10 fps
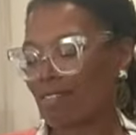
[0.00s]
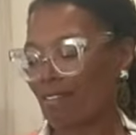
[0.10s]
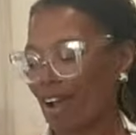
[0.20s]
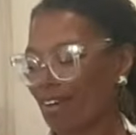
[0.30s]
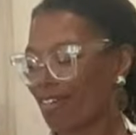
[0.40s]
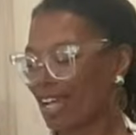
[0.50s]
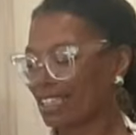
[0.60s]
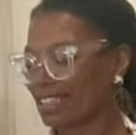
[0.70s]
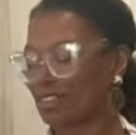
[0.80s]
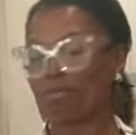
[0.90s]
fried
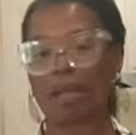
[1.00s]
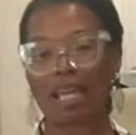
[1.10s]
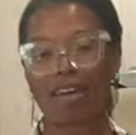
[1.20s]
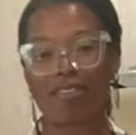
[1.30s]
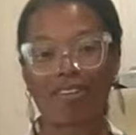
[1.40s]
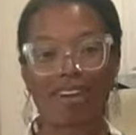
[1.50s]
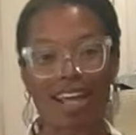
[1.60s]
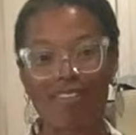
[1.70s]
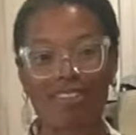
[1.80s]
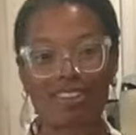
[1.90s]
rice you may ever
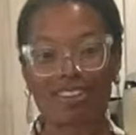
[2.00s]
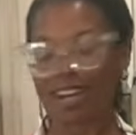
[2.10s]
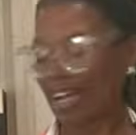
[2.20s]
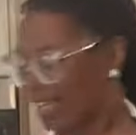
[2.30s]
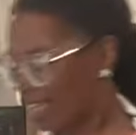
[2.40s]
try.